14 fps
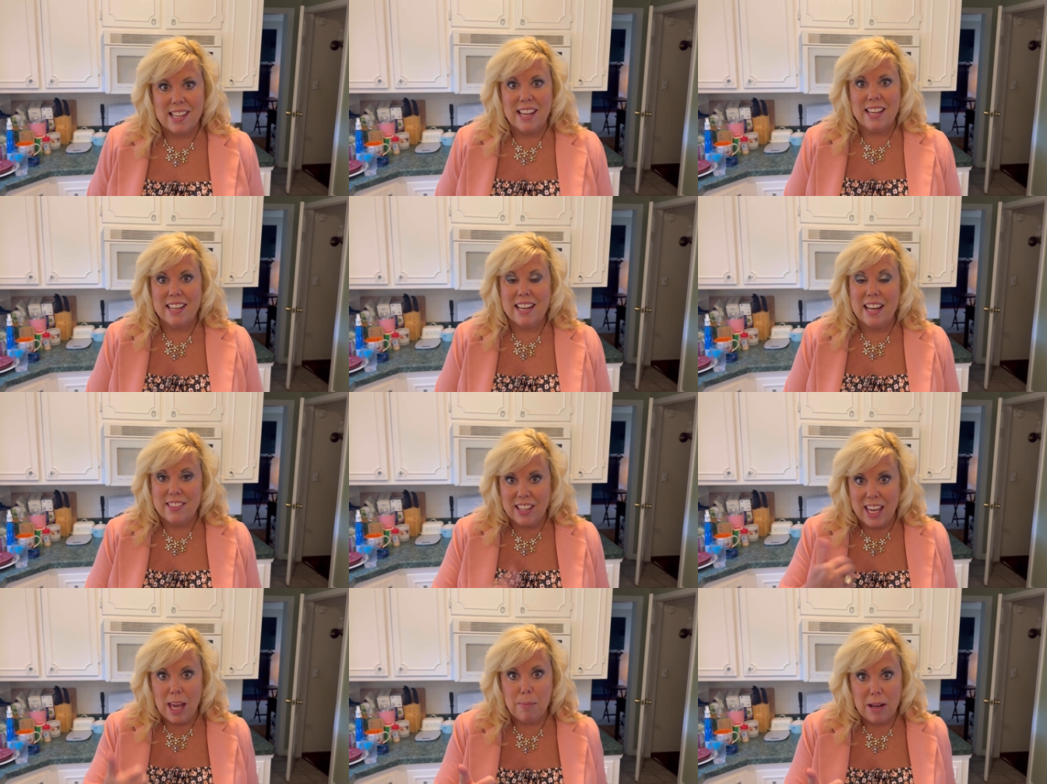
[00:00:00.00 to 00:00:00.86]
I got the
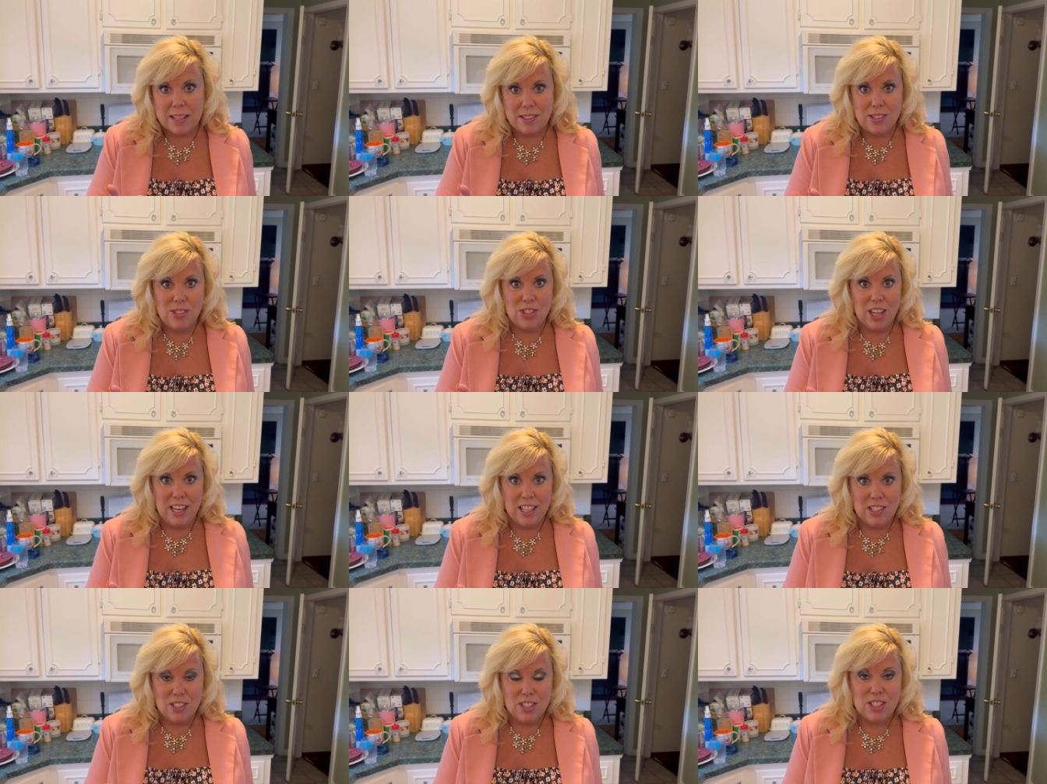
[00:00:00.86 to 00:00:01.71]
cat boxes
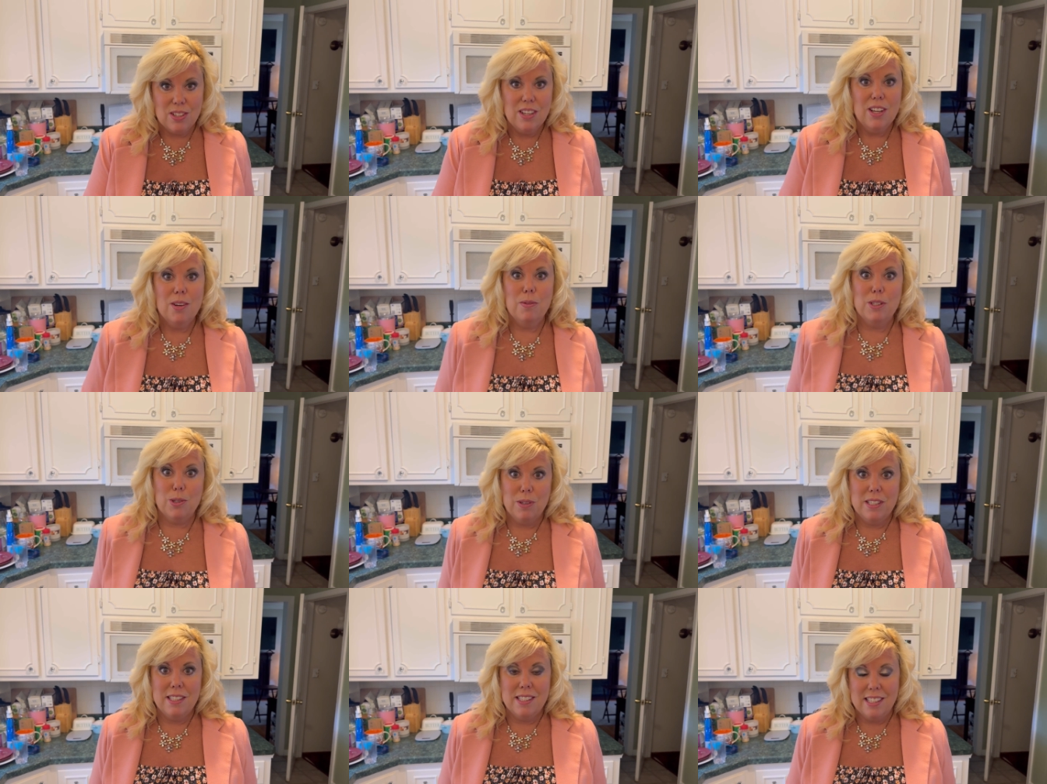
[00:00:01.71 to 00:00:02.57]
changed, which
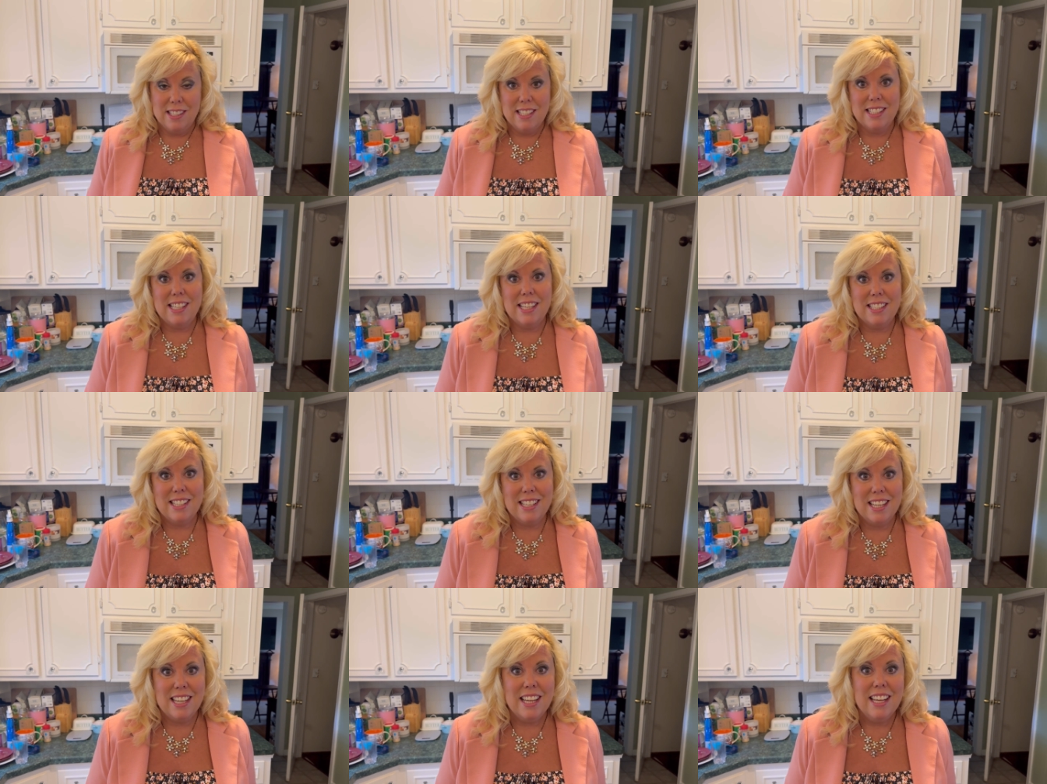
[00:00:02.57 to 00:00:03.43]
was a
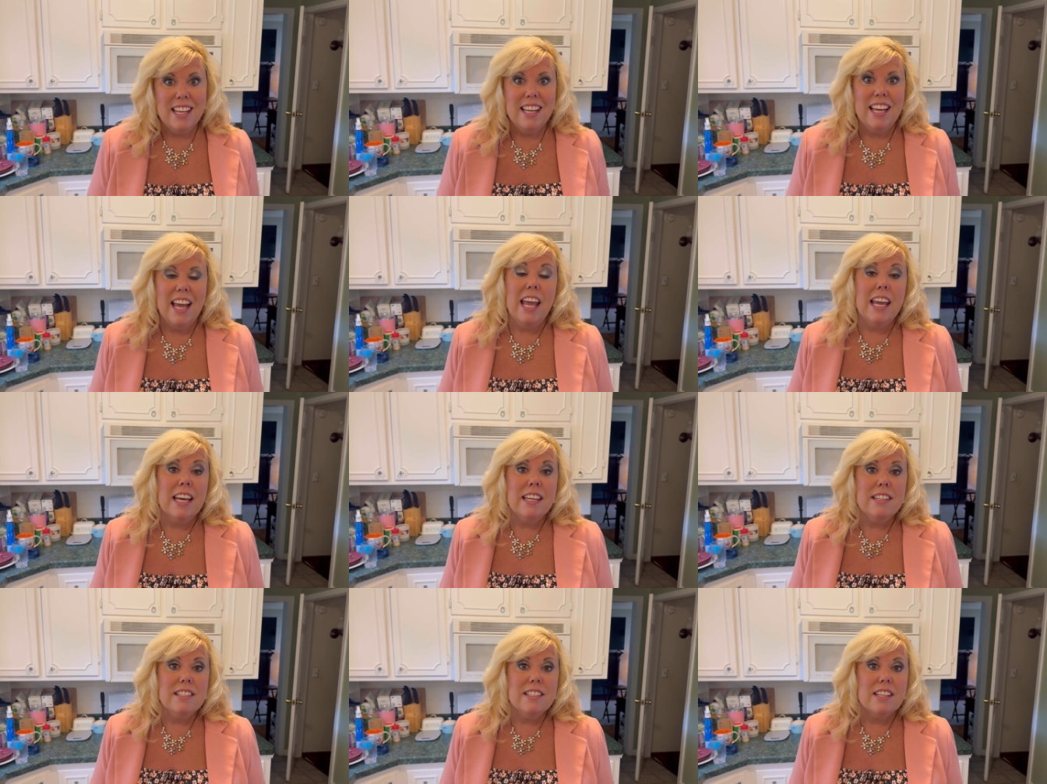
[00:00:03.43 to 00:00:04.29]
necessity,
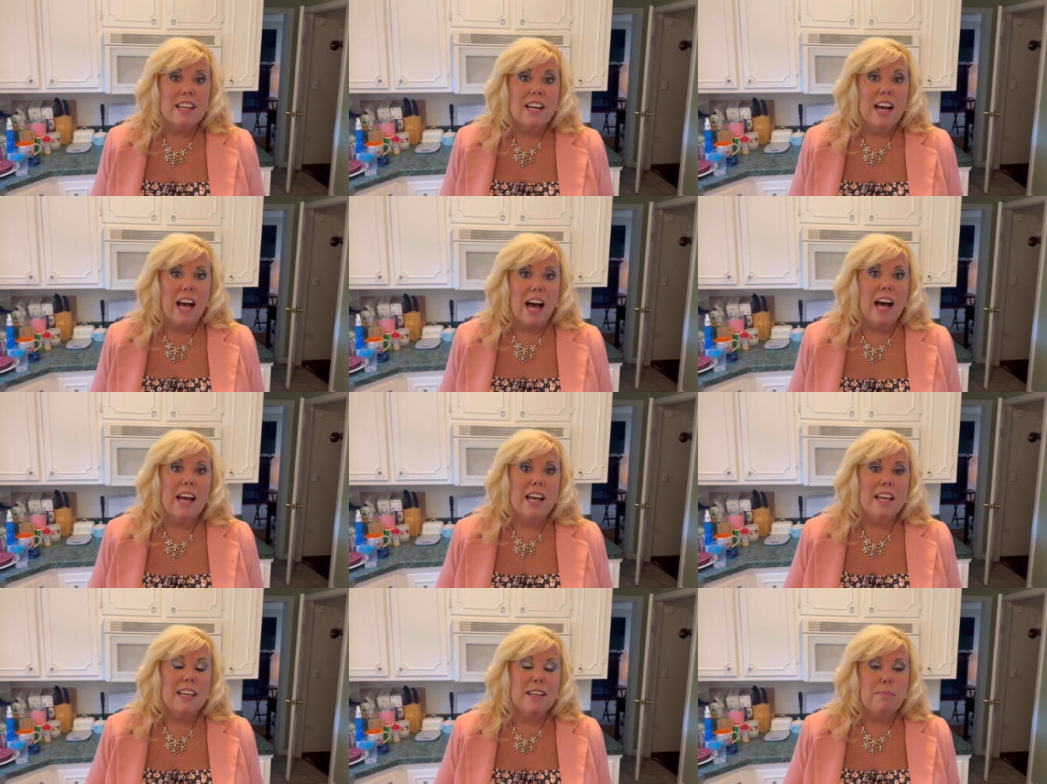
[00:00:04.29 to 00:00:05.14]
and
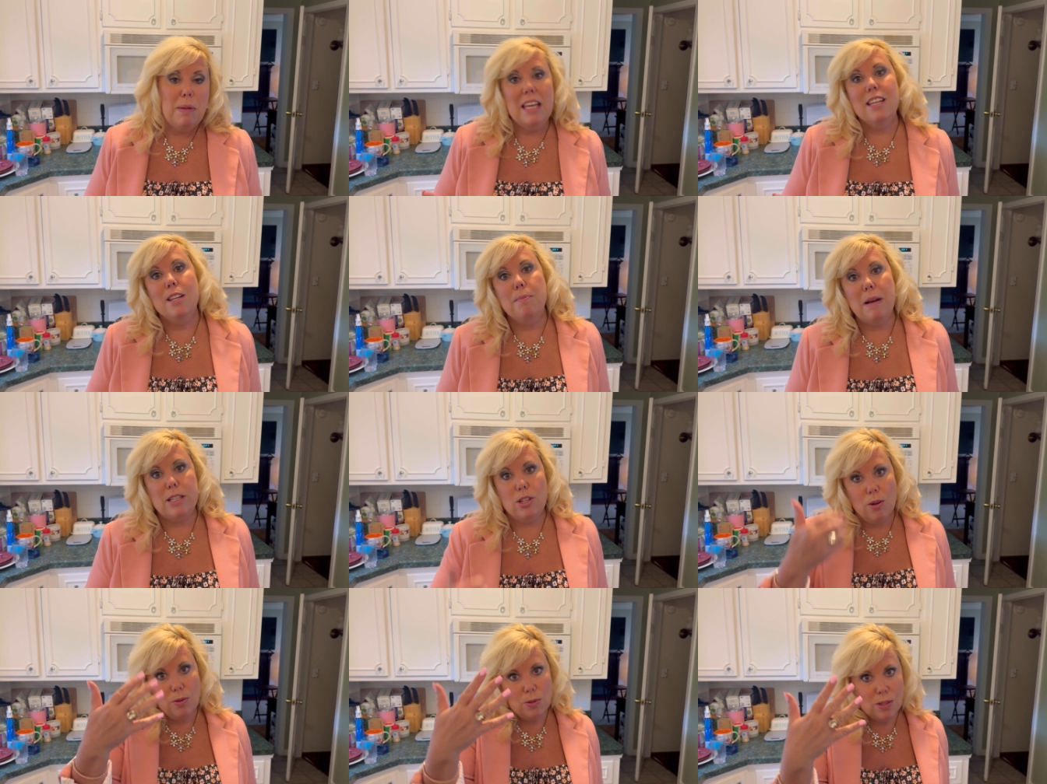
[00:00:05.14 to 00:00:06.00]
I painted my
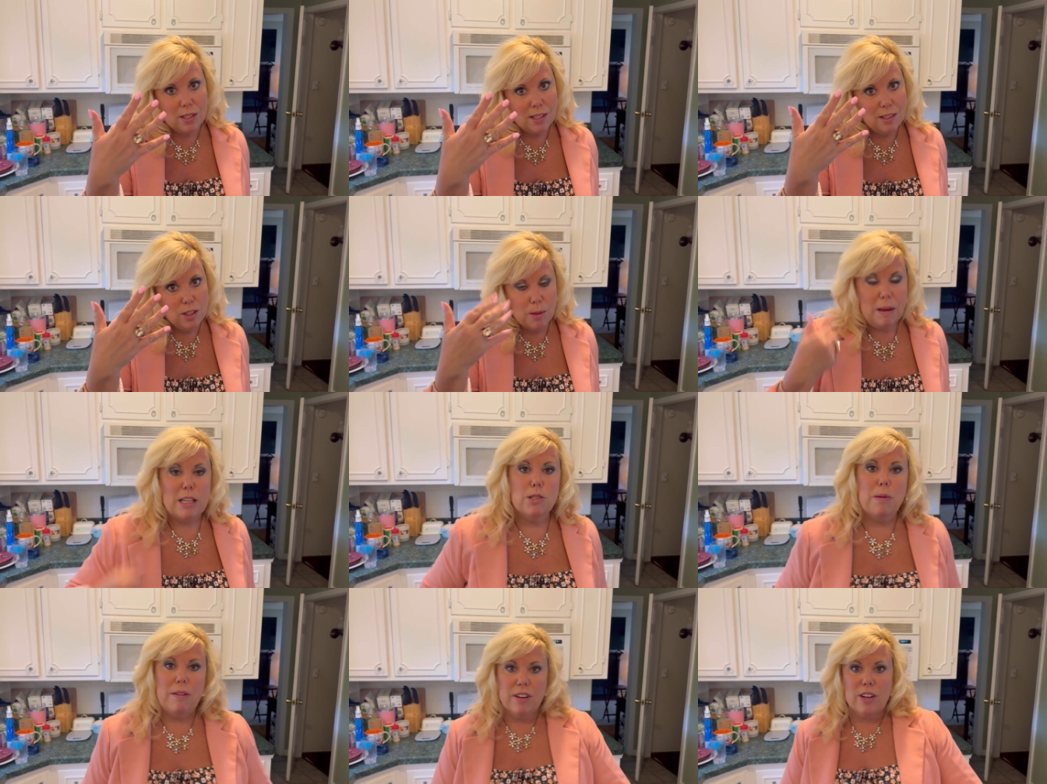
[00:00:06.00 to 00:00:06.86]
toes to
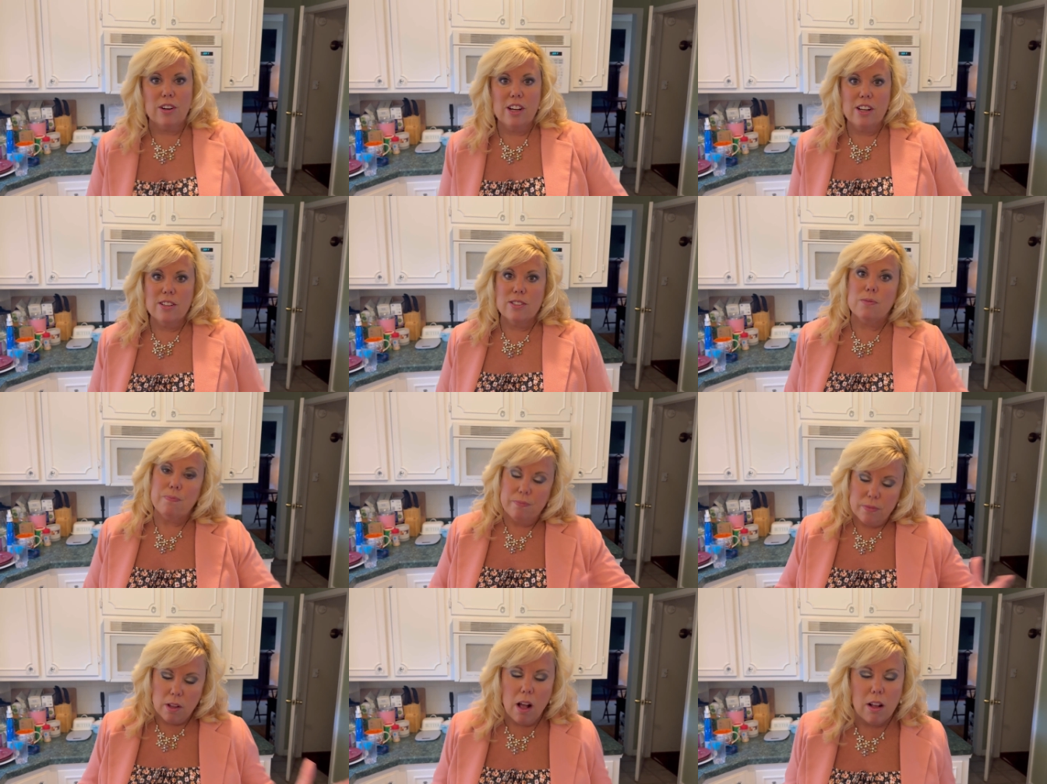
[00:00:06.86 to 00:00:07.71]
match my fingernails,
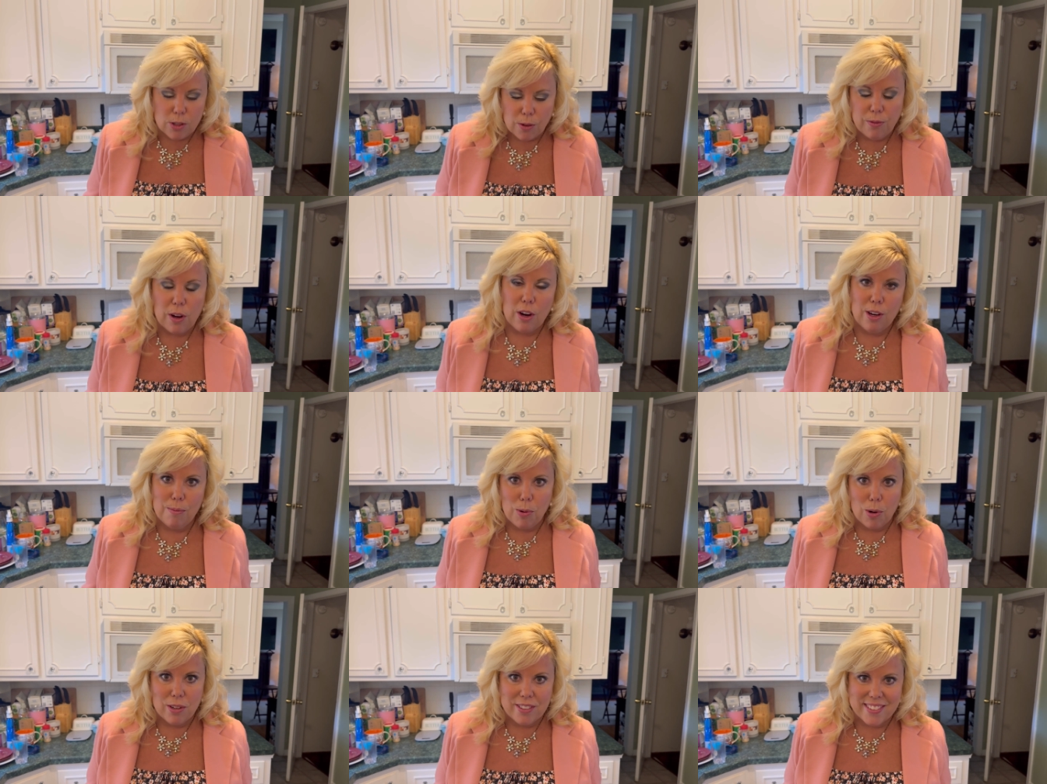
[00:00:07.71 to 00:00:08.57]
also very
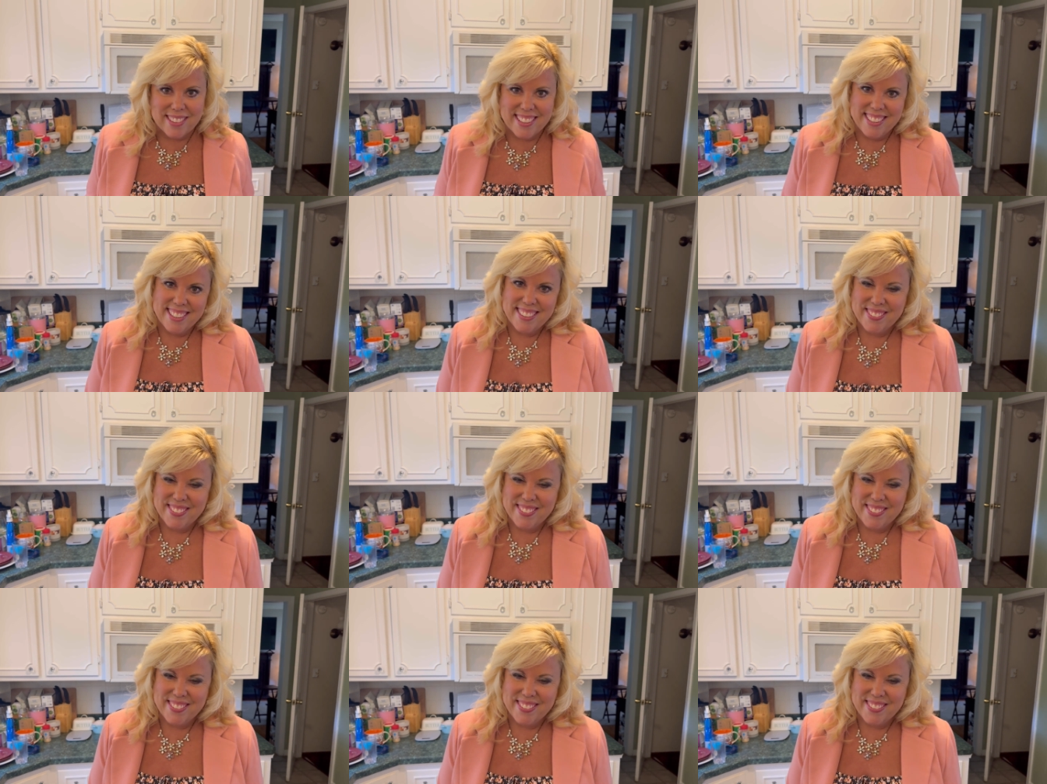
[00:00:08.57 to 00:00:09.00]
important.